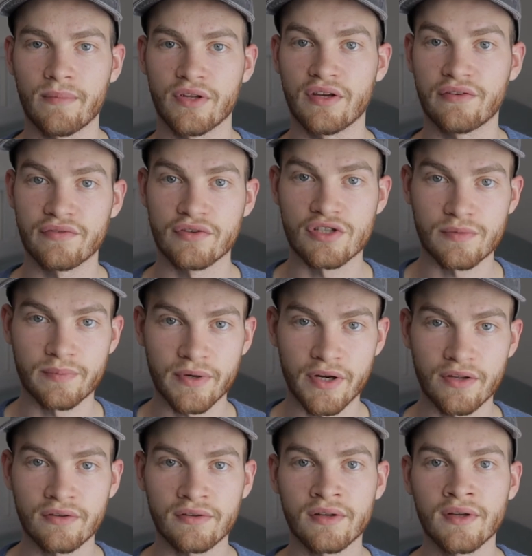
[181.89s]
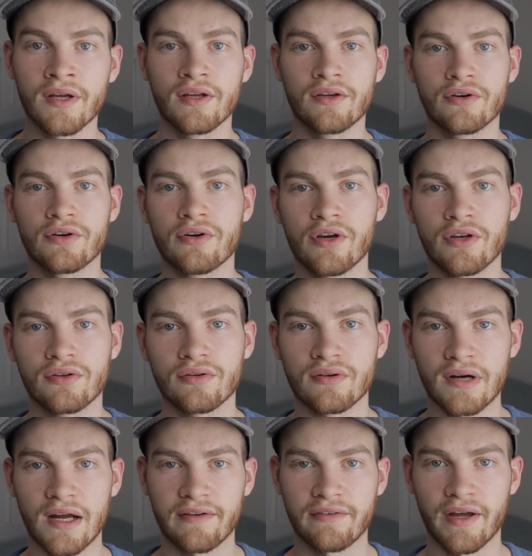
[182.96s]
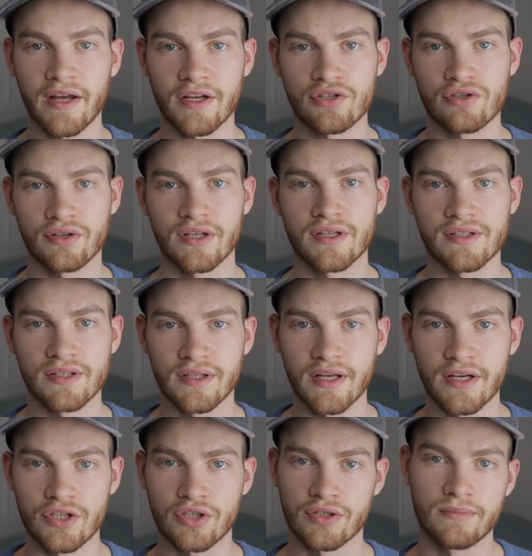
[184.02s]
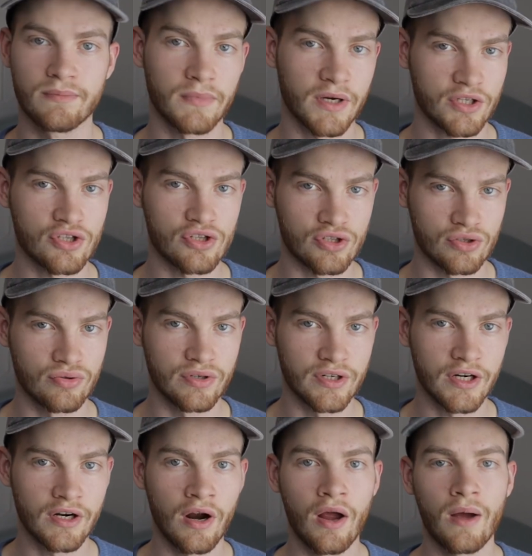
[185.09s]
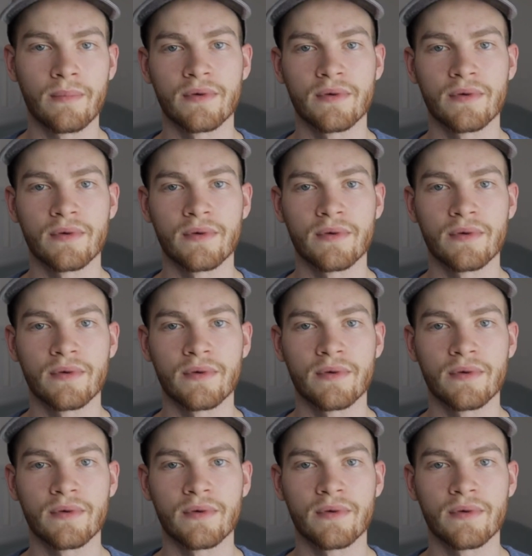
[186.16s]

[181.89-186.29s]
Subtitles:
but if you sprint, you're going to arrive at your destination much sooner,